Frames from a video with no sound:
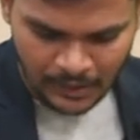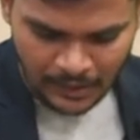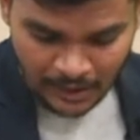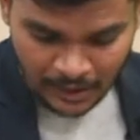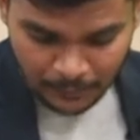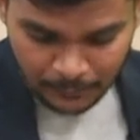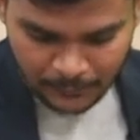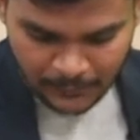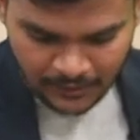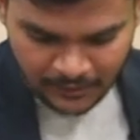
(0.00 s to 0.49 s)

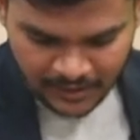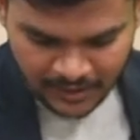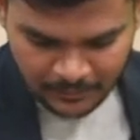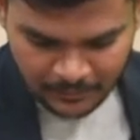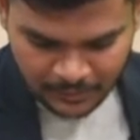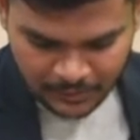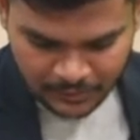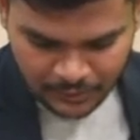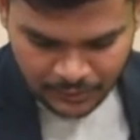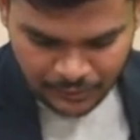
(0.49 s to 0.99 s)
If we are
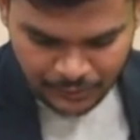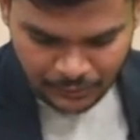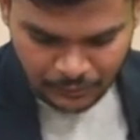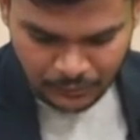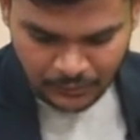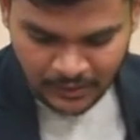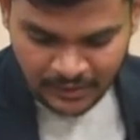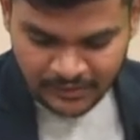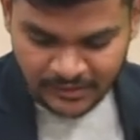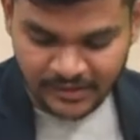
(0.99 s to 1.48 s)
able
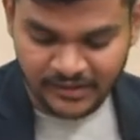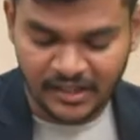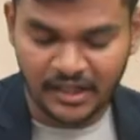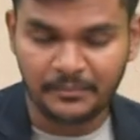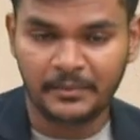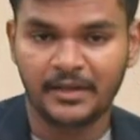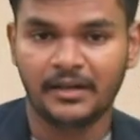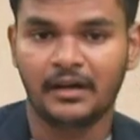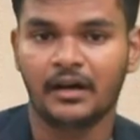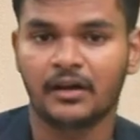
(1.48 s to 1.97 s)
to
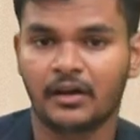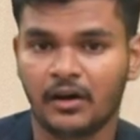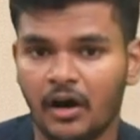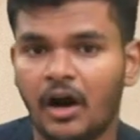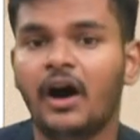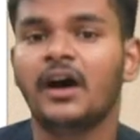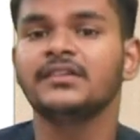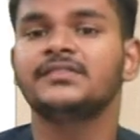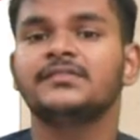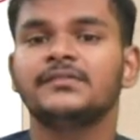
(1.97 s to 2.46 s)
determine a
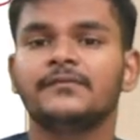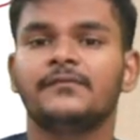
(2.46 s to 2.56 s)
cost